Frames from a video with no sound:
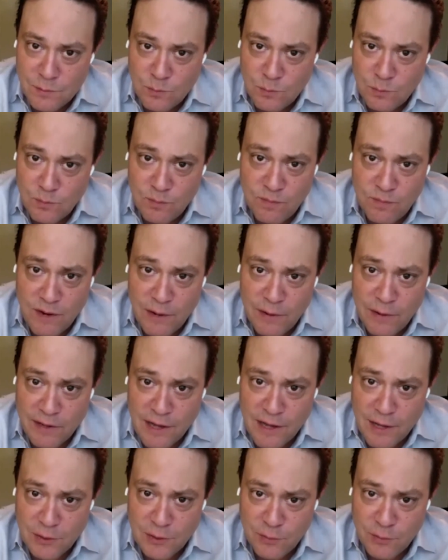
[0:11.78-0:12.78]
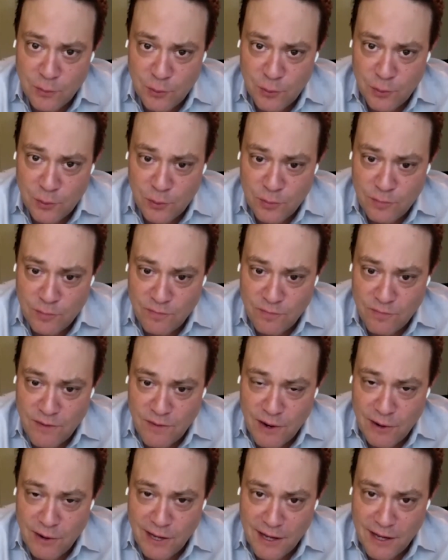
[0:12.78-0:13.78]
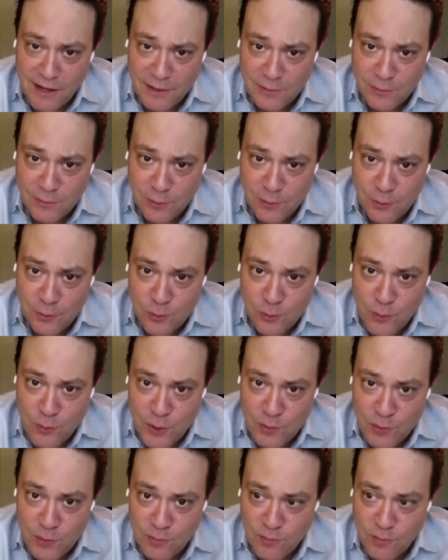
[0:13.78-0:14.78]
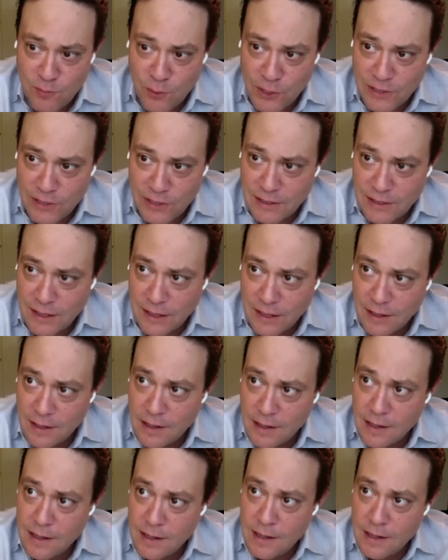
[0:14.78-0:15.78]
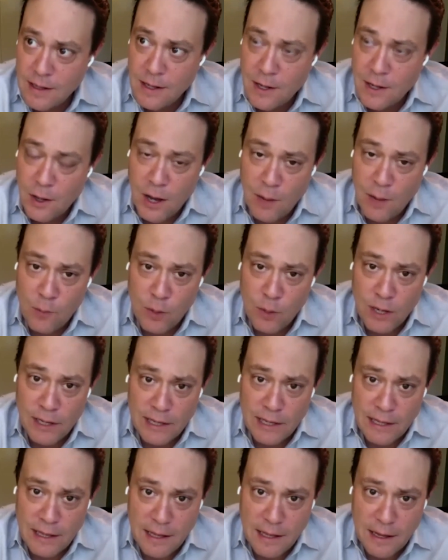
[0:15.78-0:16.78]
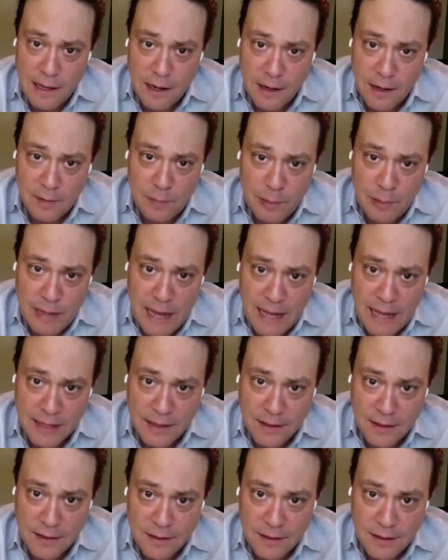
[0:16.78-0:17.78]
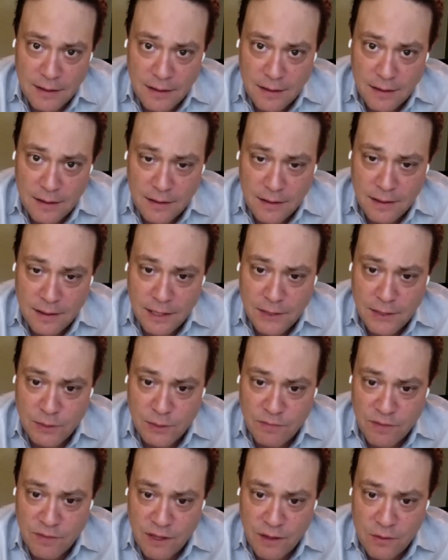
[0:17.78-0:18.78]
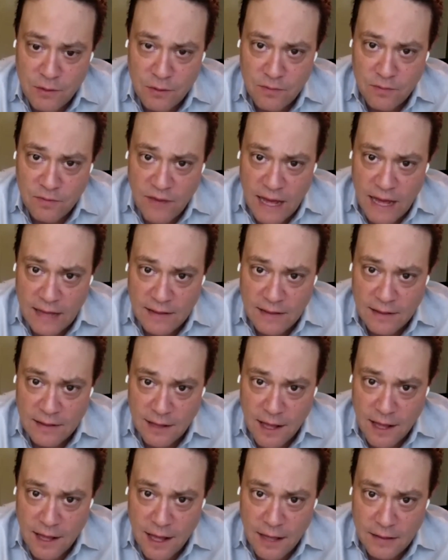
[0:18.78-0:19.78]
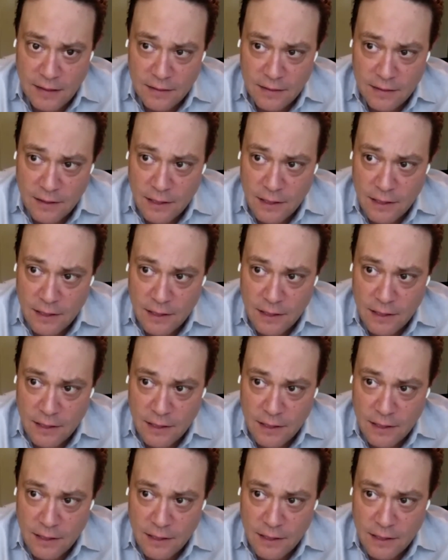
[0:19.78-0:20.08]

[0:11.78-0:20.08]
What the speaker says: very controversial question for you today. I want to unpack electric vehicle facts and lies.